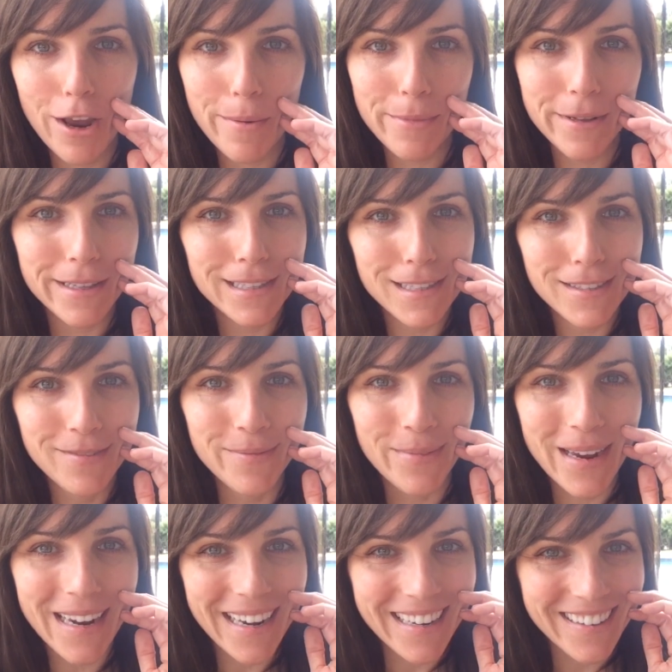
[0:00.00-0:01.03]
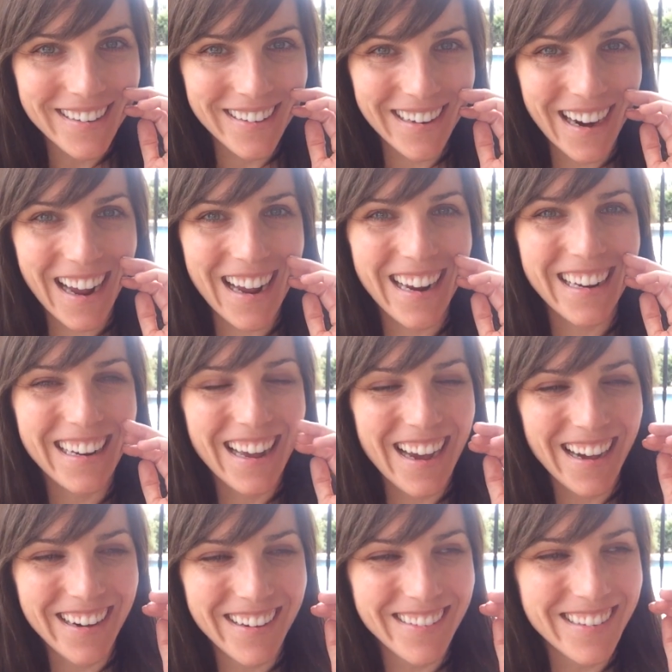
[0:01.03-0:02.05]
Raymond's meeting right
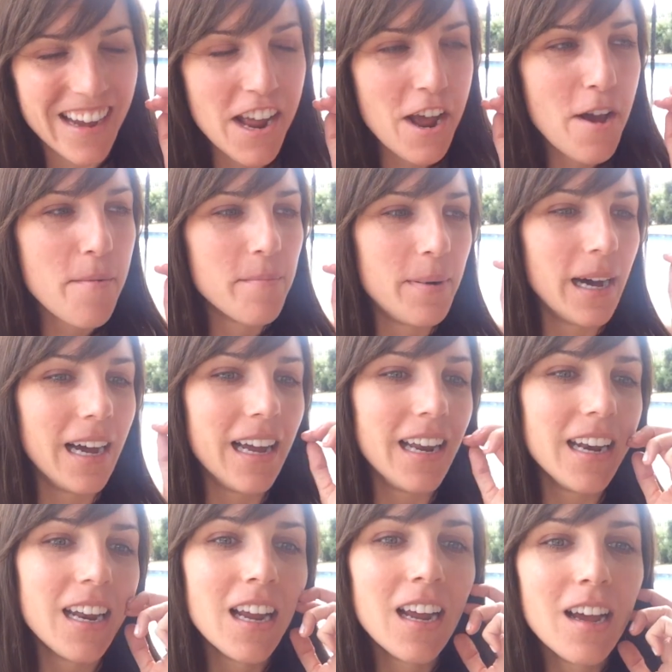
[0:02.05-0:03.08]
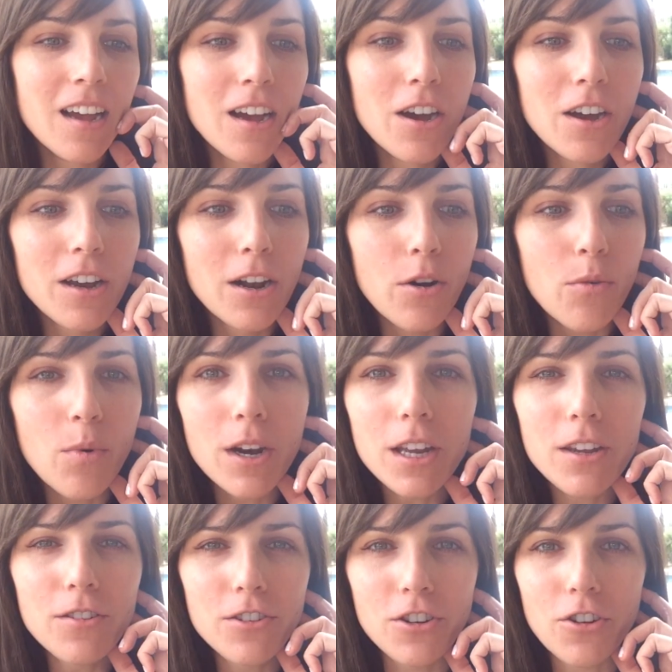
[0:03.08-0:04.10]
now. But what do
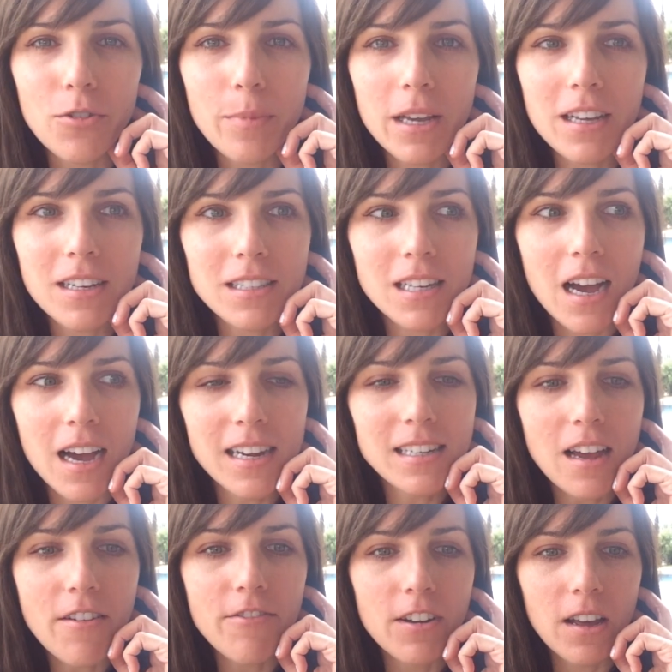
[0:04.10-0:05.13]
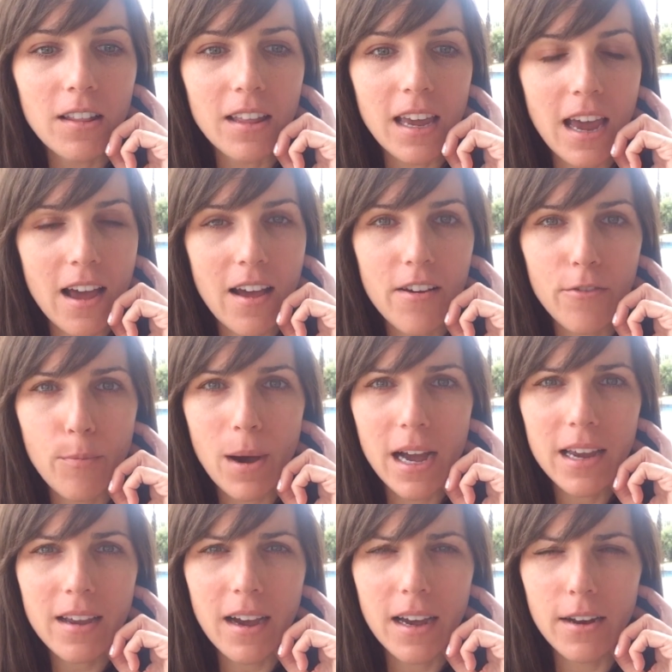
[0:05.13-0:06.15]
you do? Because I definitely have
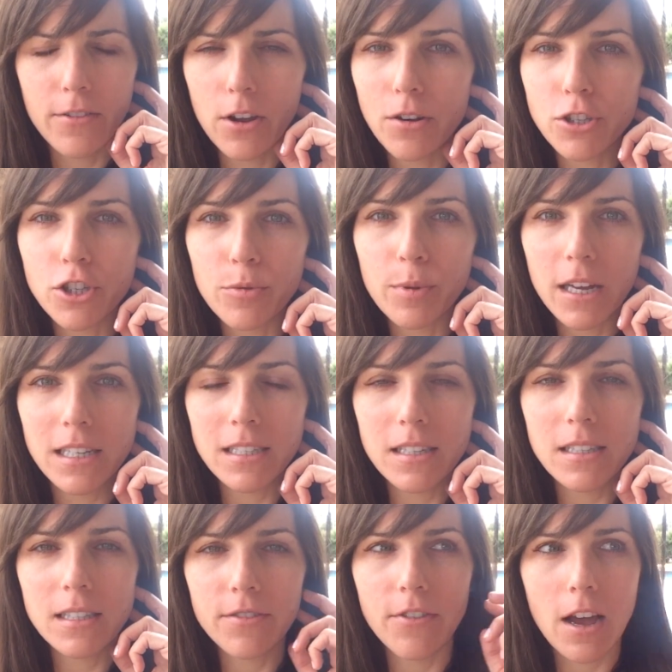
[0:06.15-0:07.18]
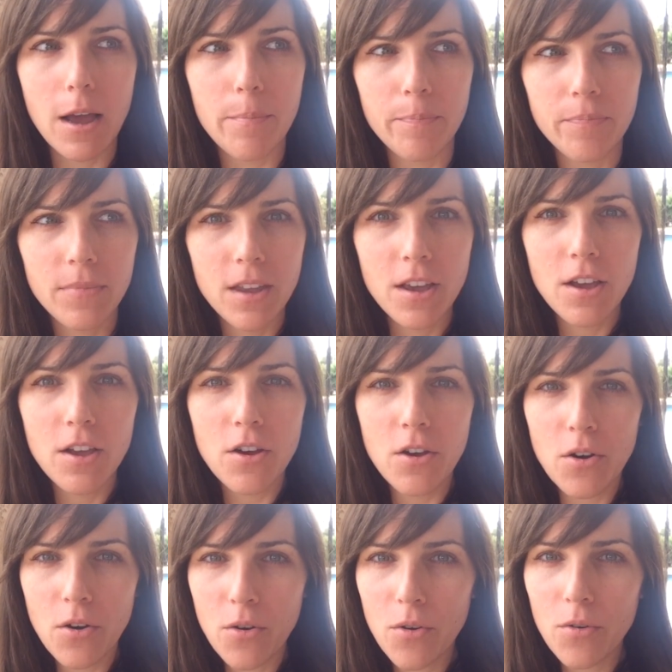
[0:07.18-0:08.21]
my kind of go-to places if I'm
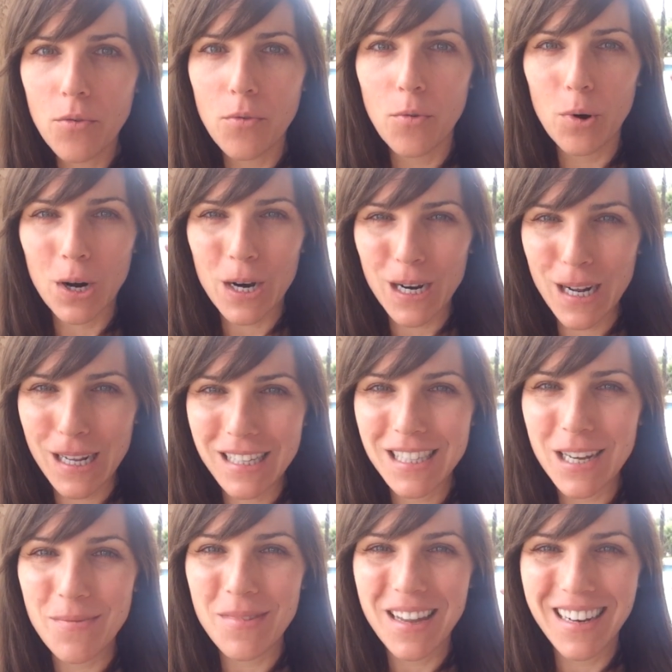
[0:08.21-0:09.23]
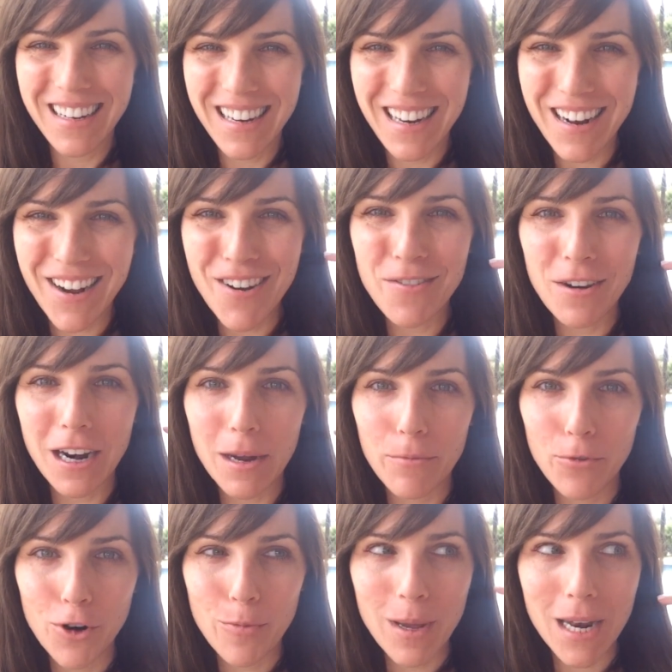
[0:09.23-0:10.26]
working on something, when
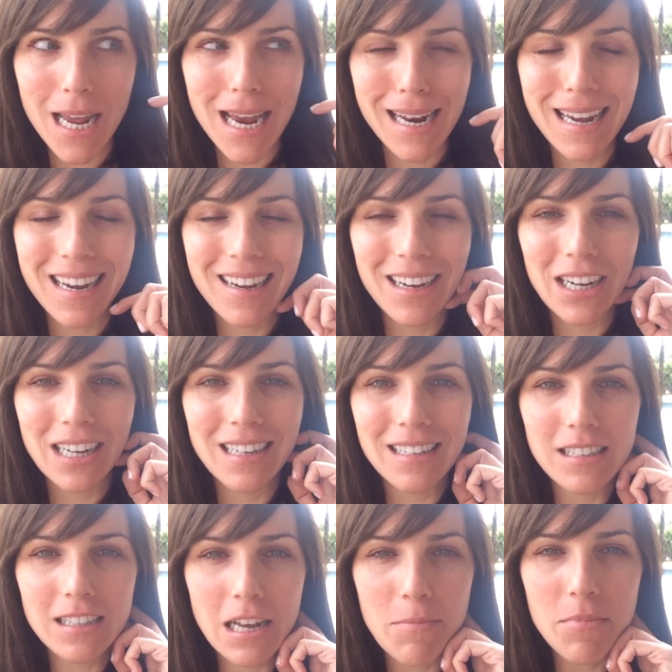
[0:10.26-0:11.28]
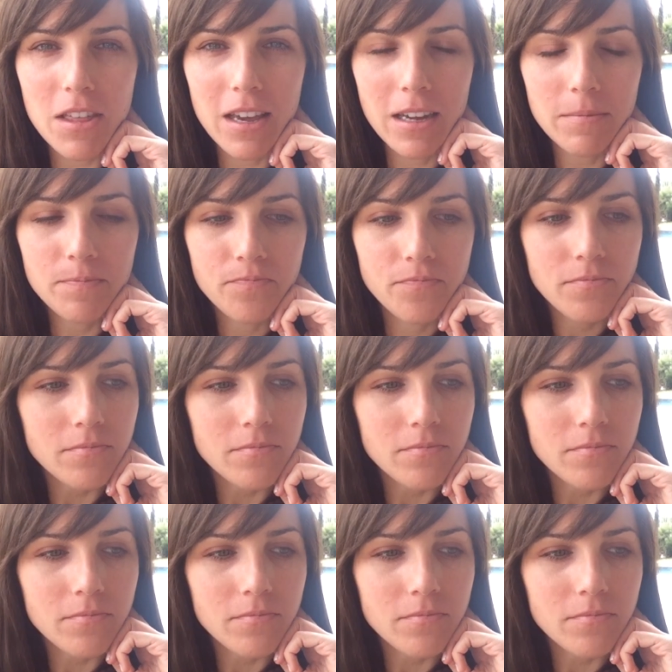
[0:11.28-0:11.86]
I'm ruminating on something.